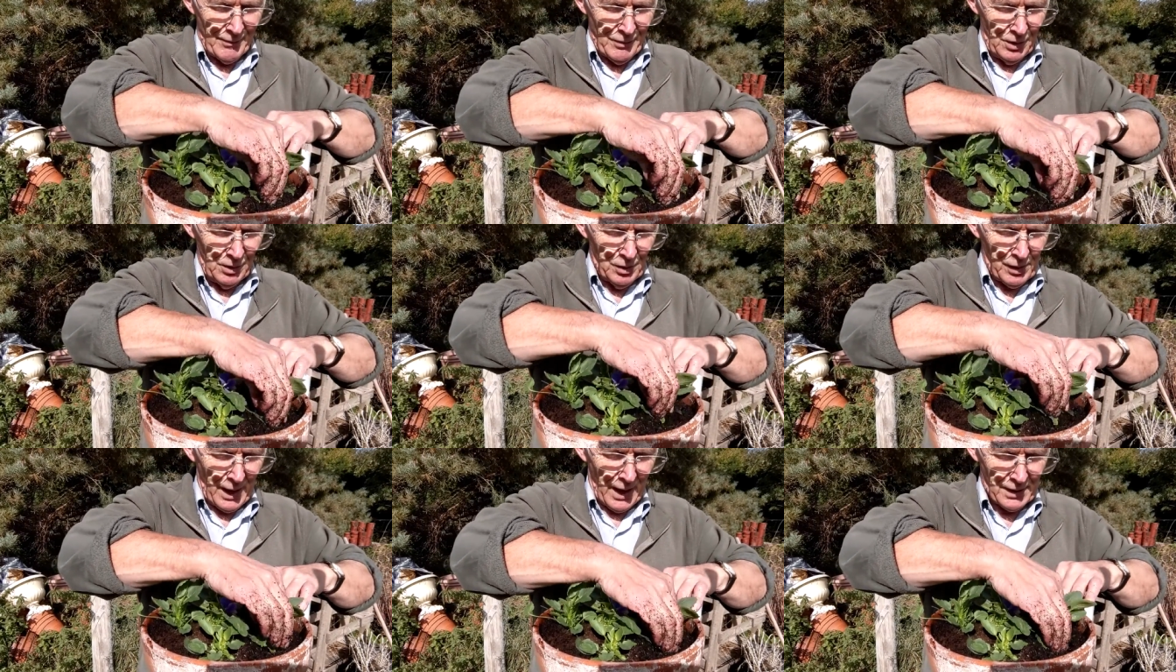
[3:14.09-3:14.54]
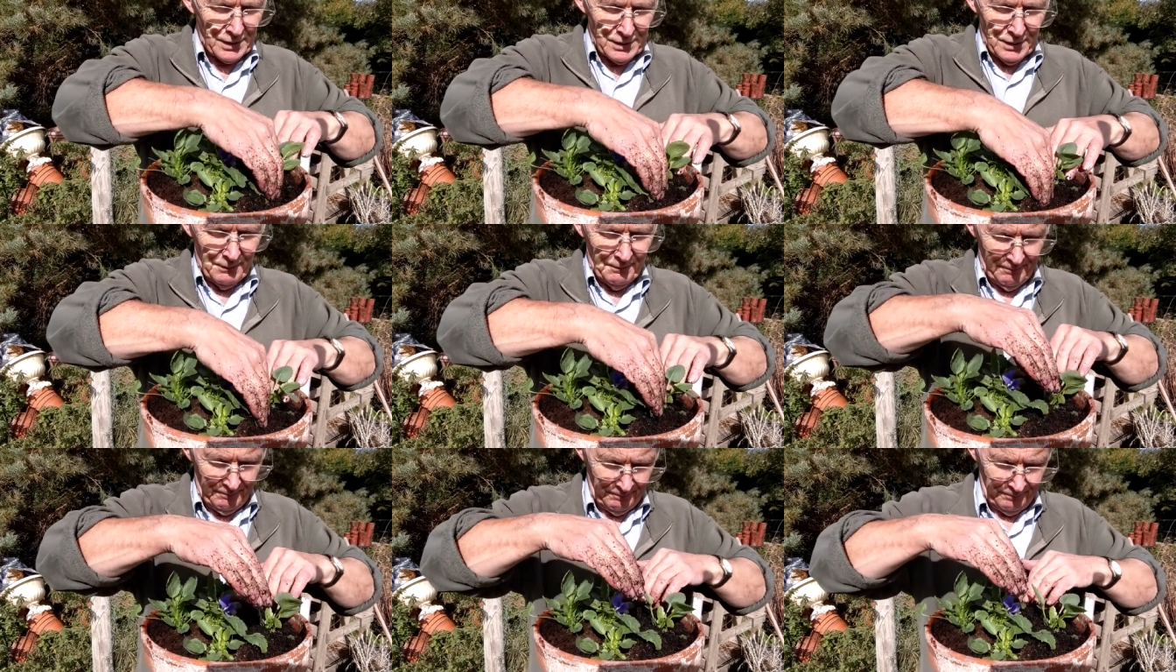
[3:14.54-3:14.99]
look at
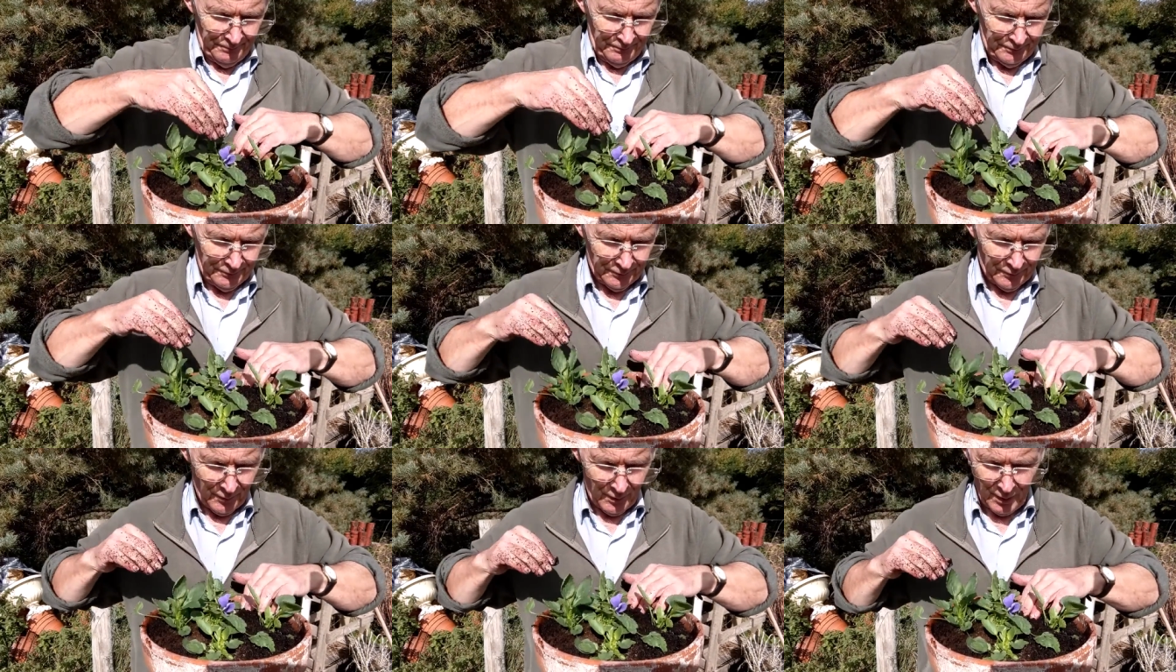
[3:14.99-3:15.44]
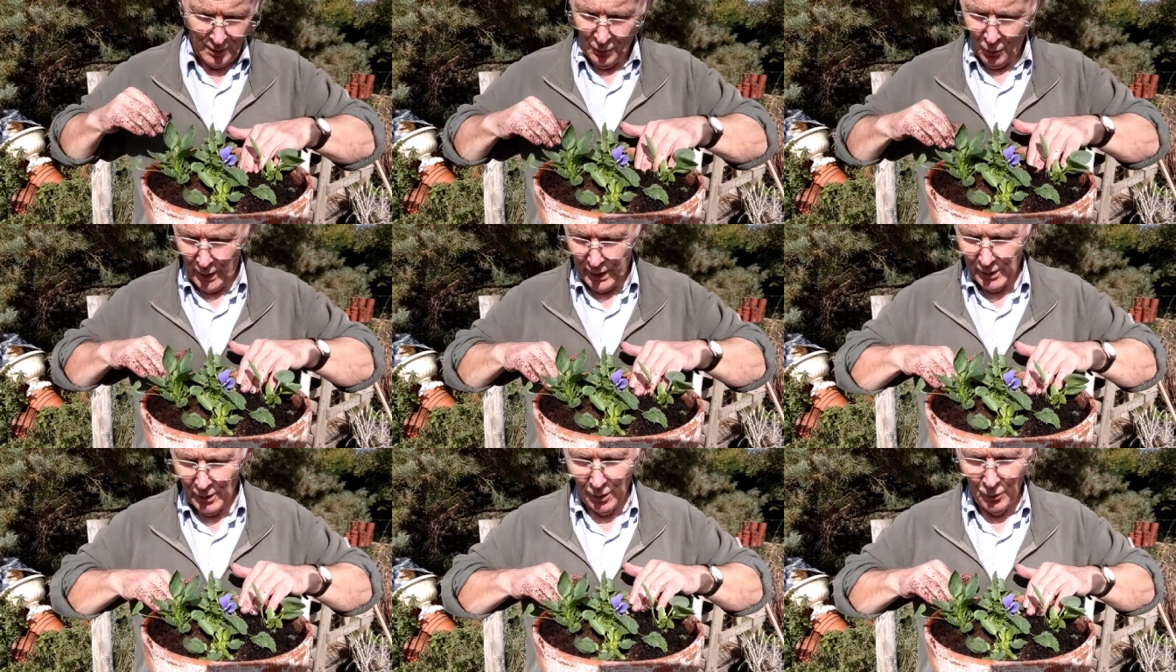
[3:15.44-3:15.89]

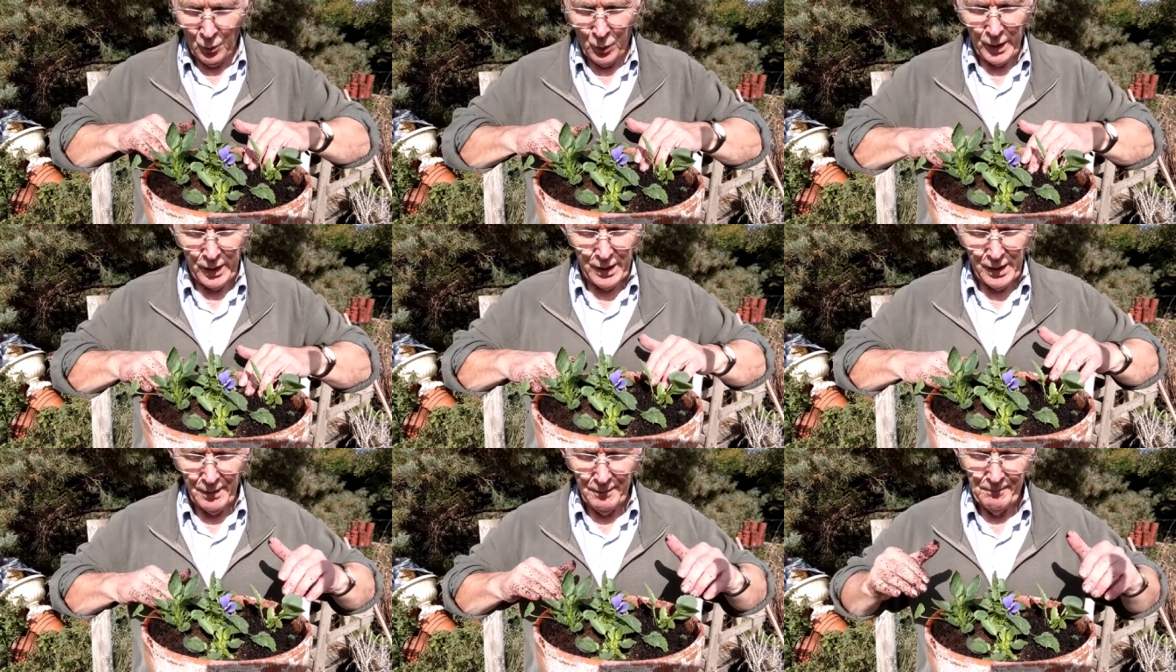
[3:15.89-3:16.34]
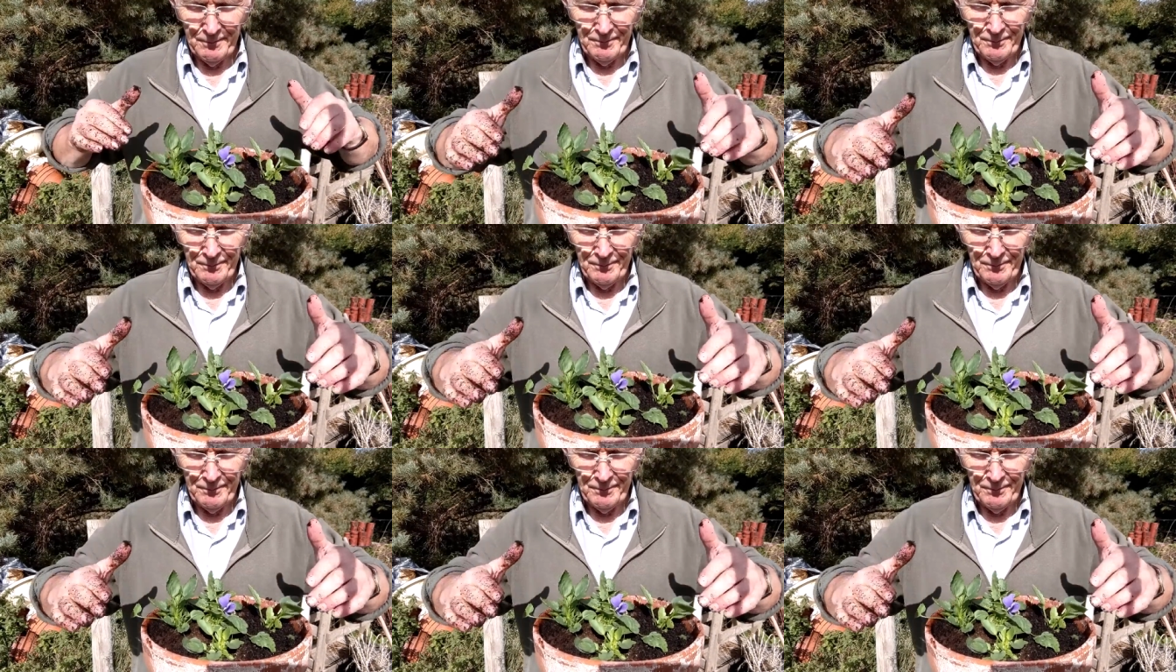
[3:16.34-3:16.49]
week on week,